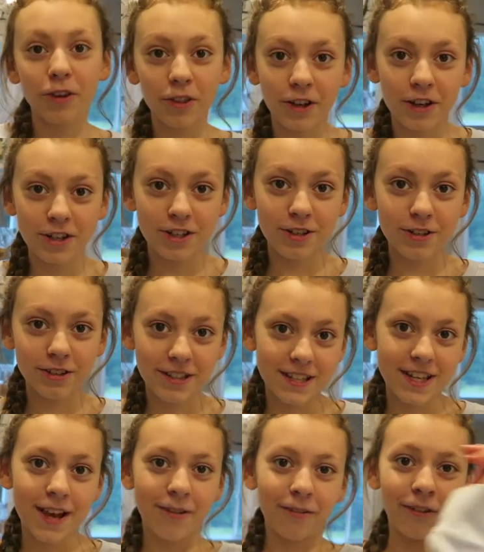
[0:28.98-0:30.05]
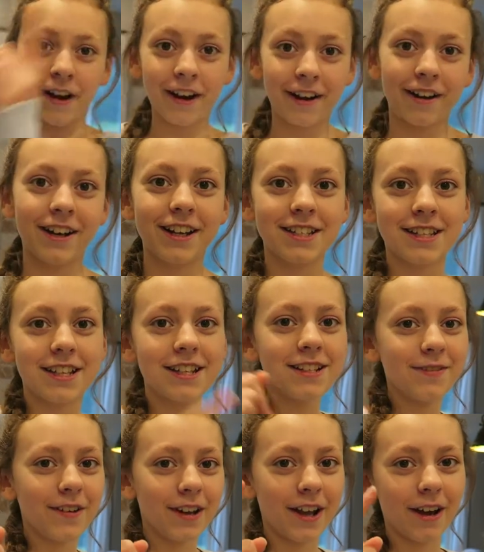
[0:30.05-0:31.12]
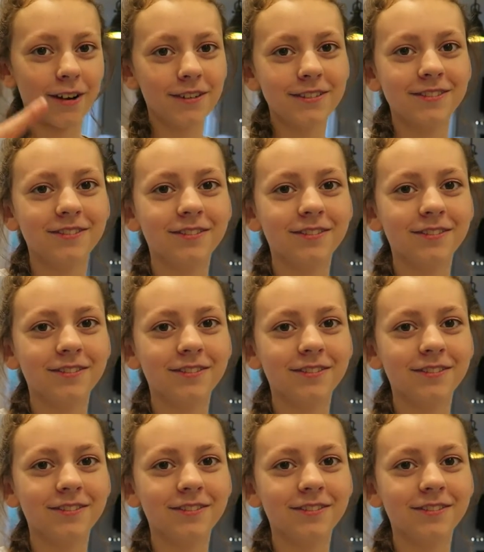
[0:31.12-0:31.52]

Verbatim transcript: further ado, let's get right on into this video.